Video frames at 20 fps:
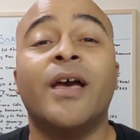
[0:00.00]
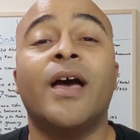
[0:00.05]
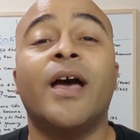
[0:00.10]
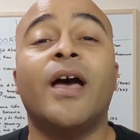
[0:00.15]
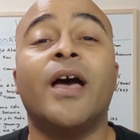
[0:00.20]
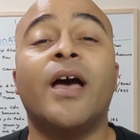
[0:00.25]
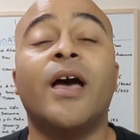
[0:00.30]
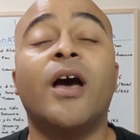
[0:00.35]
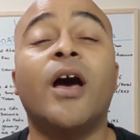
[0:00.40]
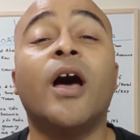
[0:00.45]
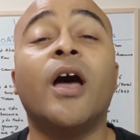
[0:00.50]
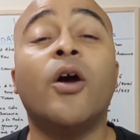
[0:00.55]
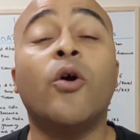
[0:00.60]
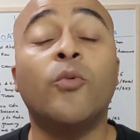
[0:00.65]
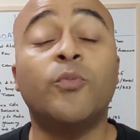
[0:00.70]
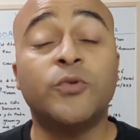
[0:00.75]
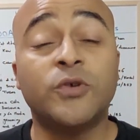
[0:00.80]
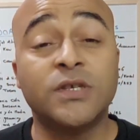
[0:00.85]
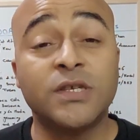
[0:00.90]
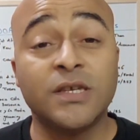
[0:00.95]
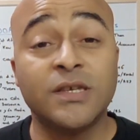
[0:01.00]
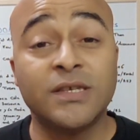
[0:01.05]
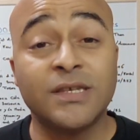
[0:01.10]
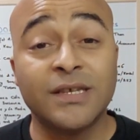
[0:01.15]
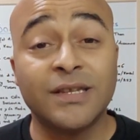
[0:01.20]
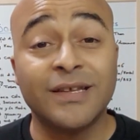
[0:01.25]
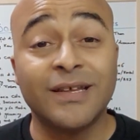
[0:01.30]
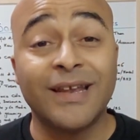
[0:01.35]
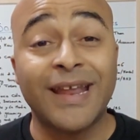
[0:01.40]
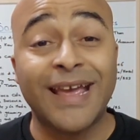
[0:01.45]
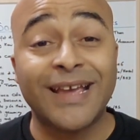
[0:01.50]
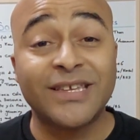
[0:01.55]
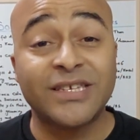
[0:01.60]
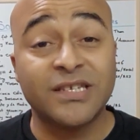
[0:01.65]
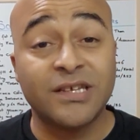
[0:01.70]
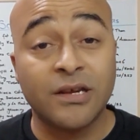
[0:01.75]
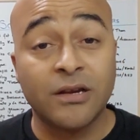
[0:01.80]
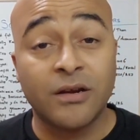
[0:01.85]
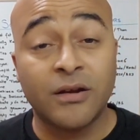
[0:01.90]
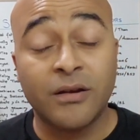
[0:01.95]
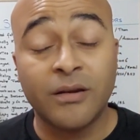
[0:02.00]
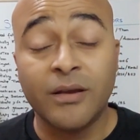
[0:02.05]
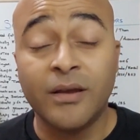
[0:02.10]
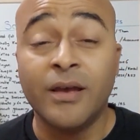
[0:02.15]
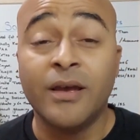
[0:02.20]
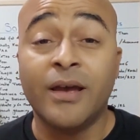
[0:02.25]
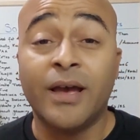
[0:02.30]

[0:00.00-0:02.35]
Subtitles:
I hope to see us in the next year.